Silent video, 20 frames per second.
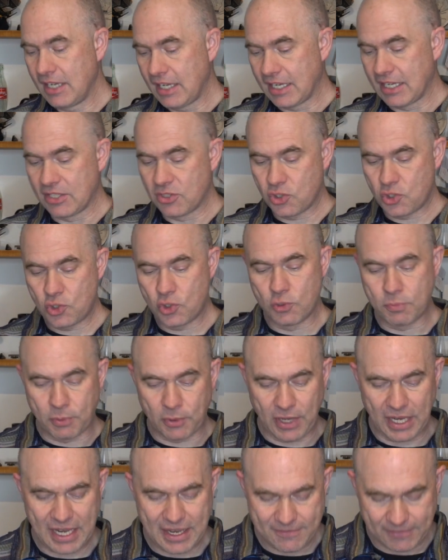and Super
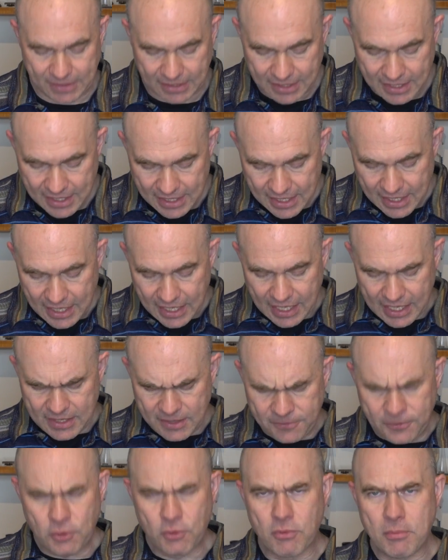Heavy.
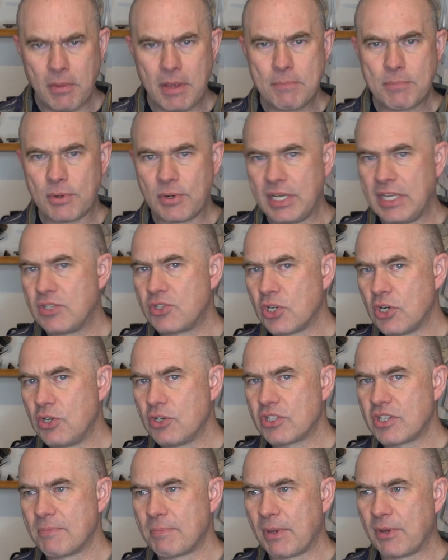If you remember, he
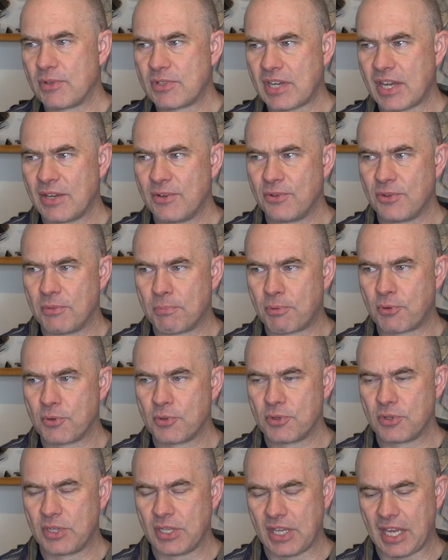talked about how
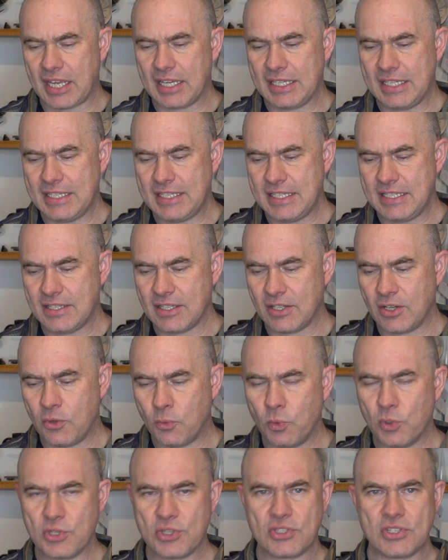the idea
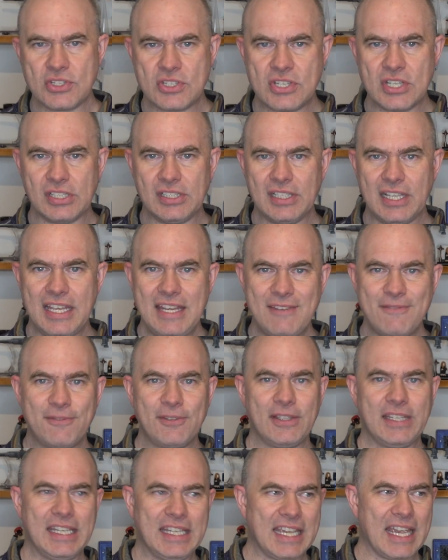was
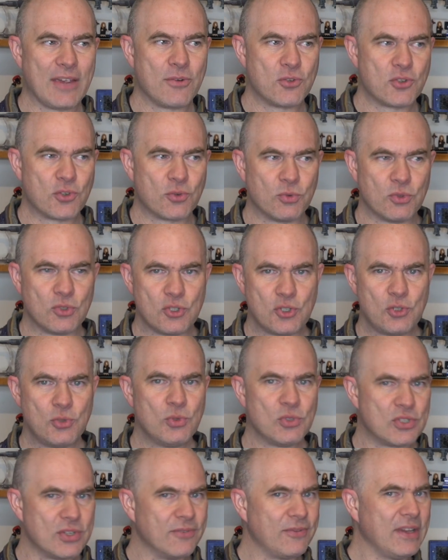delightfully
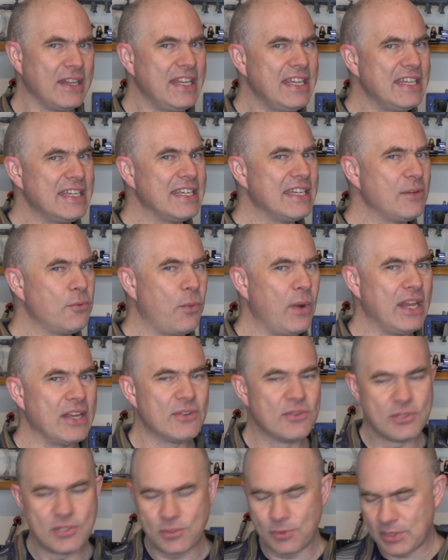counterintuitive, and he went
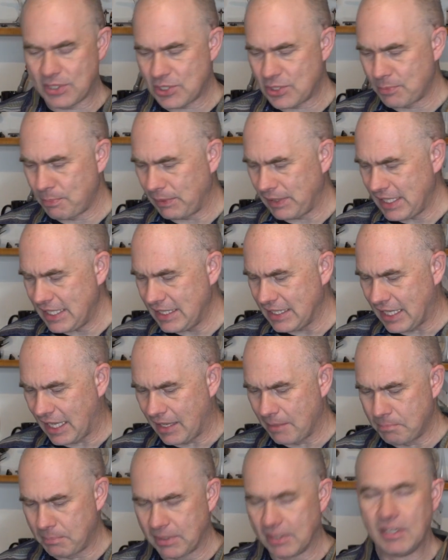on to explain
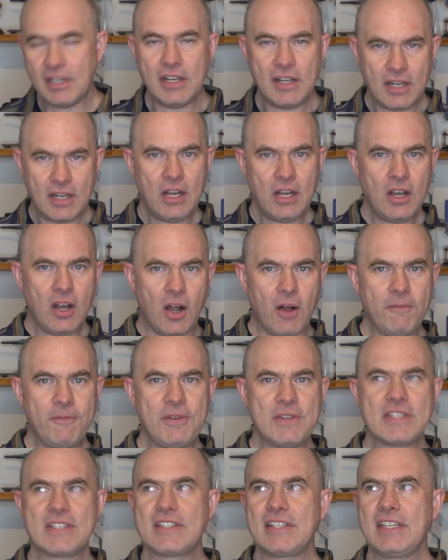that. But
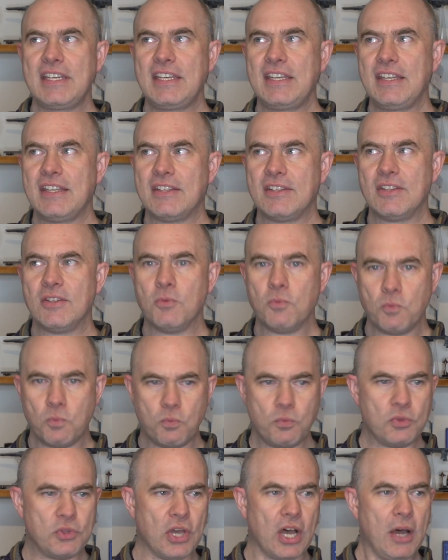obviously,
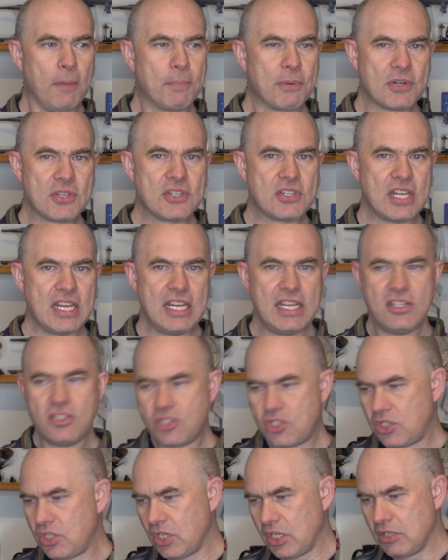the upper
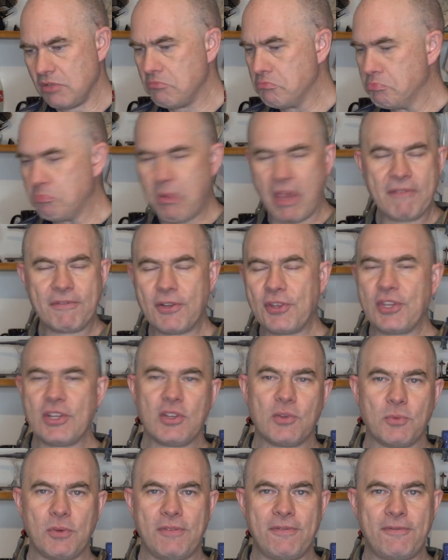stage, everything
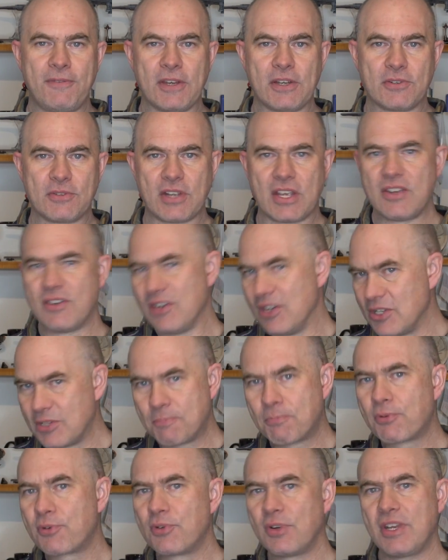that we've figured out is
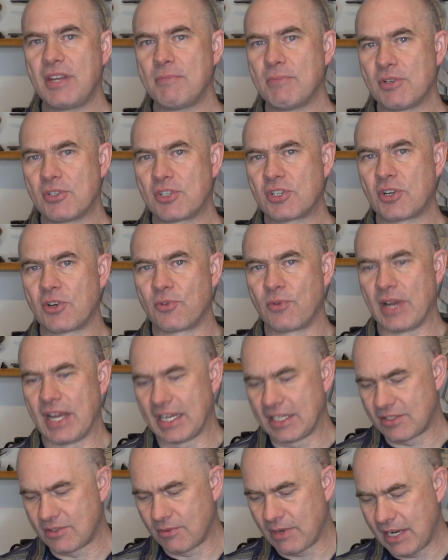pretty much
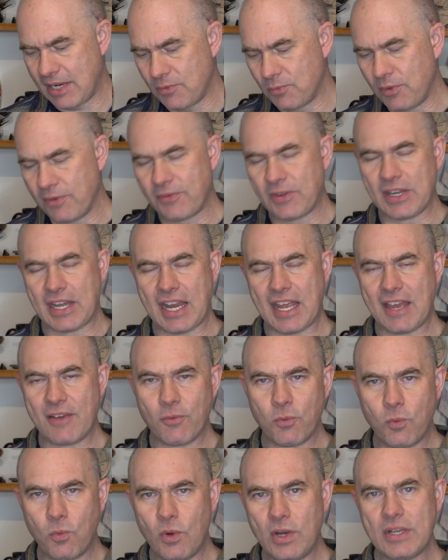correct, right? We're going to
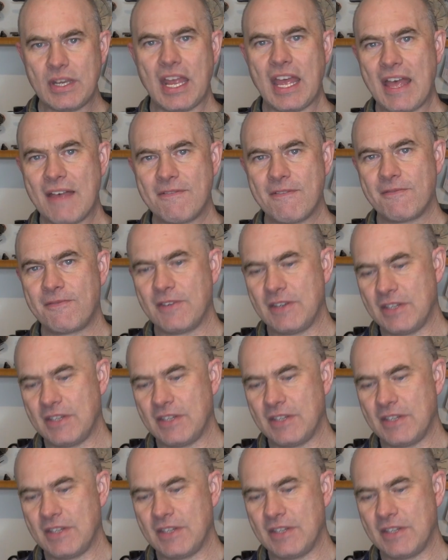have one half of